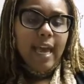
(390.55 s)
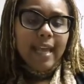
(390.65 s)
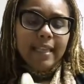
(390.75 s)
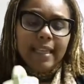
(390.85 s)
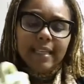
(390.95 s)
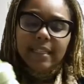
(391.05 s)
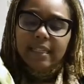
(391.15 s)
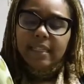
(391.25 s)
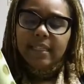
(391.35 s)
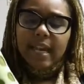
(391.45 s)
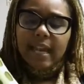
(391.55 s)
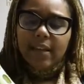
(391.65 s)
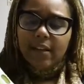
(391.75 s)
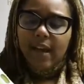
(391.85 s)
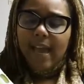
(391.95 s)
And this
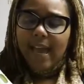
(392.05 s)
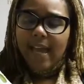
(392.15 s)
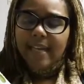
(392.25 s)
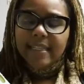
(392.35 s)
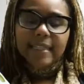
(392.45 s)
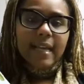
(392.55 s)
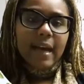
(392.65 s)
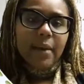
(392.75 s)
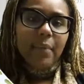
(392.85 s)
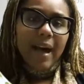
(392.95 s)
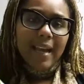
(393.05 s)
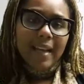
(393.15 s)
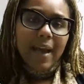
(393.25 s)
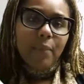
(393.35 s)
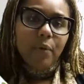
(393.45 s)
container has
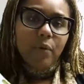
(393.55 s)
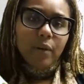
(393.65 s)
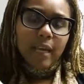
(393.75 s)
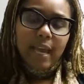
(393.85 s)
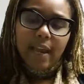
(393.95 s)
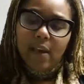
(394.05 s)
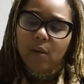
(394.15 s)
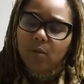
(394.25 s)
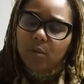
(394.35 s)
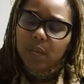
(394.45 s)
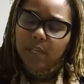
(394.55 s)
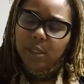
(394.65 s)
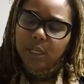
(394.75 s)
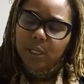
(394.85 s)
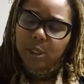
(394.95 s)
pineapple, kale,
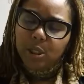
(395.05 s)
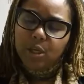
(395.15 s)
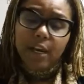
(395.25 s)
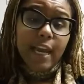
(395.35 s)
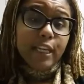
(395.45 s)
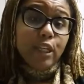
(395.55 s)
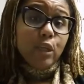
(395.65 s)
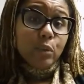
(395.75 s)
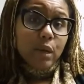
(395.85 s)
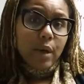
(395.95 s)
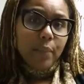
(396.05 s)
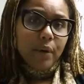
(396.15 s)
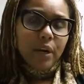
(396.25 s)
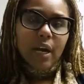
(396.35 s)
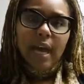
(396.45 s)
ginger, and
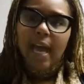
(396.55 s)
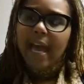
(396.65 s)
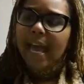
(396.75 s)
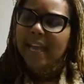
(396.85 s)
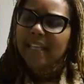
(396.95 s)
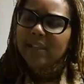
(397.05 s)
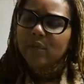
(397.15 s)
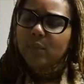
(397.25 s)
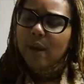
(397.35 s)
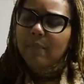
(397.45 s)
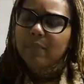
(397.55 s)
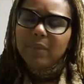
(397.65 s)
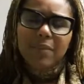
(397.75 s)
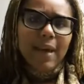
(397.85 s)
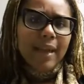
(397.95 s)
cucumber. And this will probably
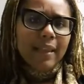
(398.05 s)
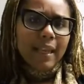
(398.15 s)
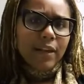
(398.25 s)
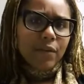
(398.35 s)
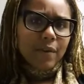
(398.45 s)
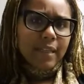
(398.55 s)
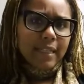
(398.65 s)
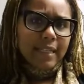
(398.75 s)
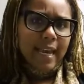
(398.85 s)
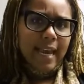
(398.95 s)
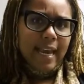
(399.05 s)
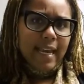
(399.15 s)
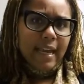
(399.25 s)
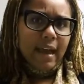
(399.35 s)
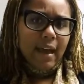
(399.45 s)
be my later in the
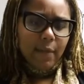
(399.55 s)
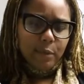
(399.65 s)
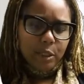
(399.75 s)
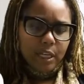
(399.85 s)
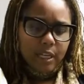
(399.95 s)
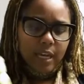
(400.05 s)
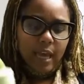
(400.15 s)
day option.